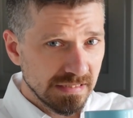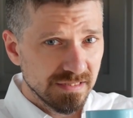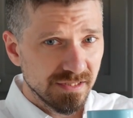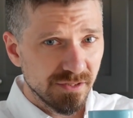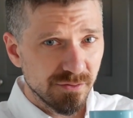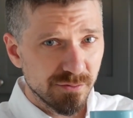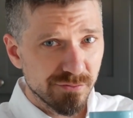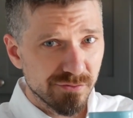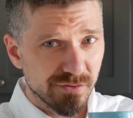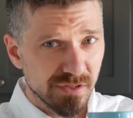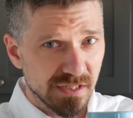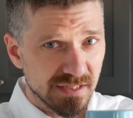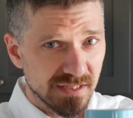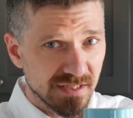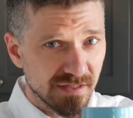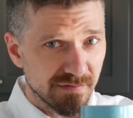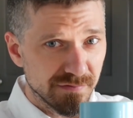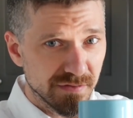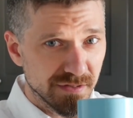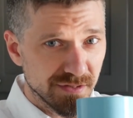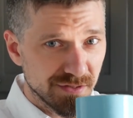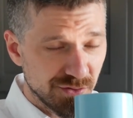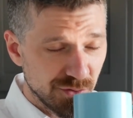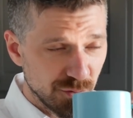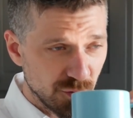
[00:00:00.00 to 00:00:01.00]
Don't drink stuff
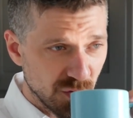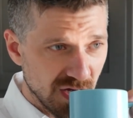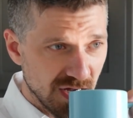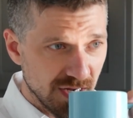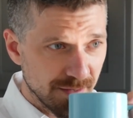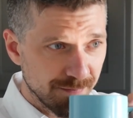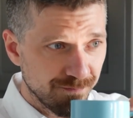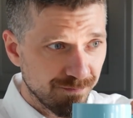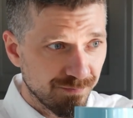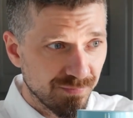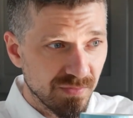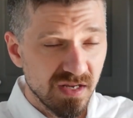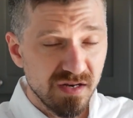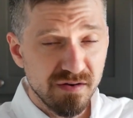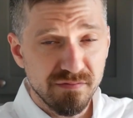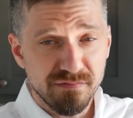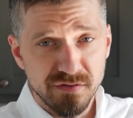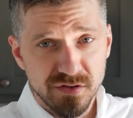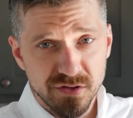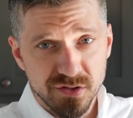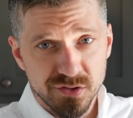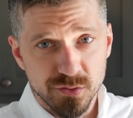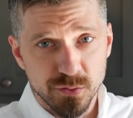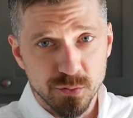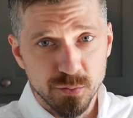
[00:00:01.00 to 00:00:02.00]
that's too hot. And if
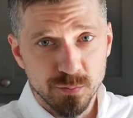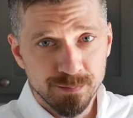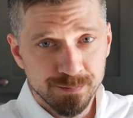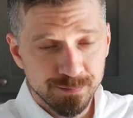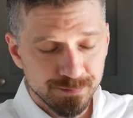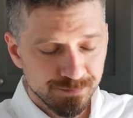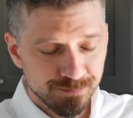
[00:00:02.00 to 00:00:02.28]
you do,